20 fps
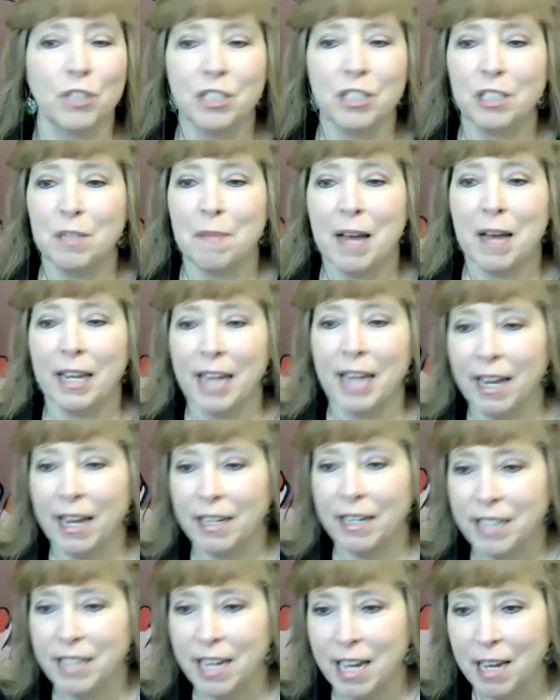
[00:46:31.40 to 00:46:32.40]
we're just about
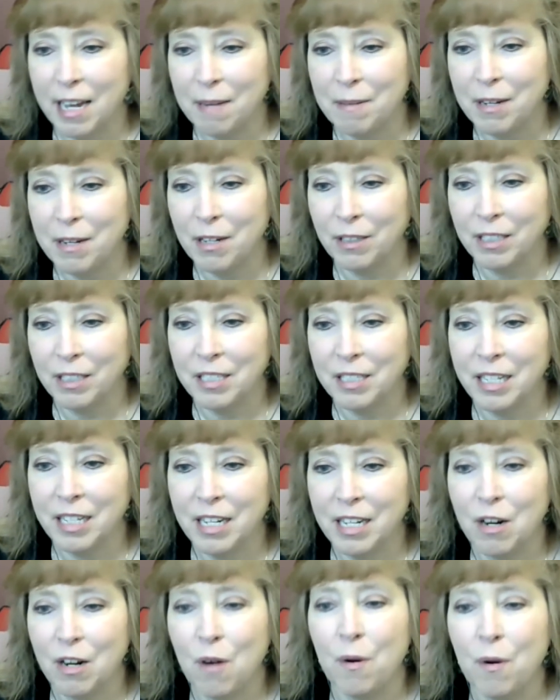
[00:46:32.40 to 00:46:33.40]
out of time here. Let's see
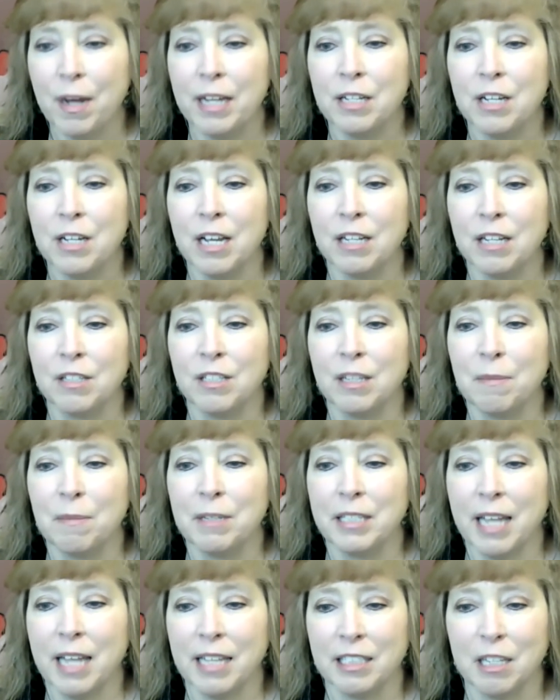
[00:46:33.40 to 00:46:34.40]
here. Oh, and
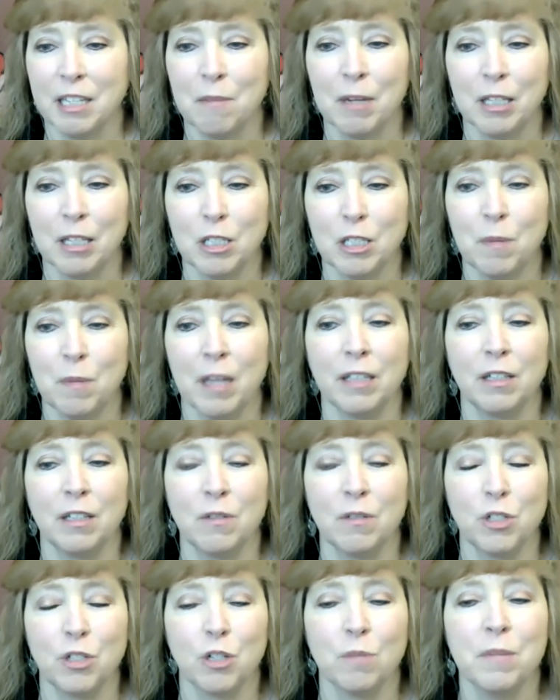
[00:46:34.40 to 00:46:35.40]
somebody's asking about the spelling
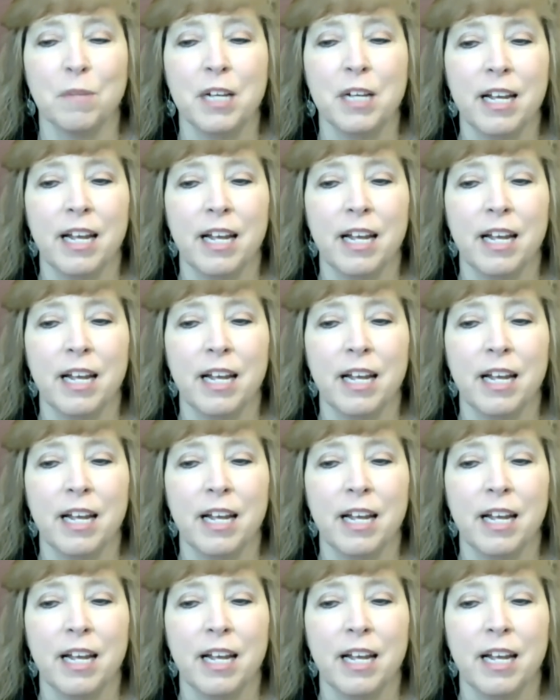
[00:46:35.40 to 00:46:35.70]
of SHRM.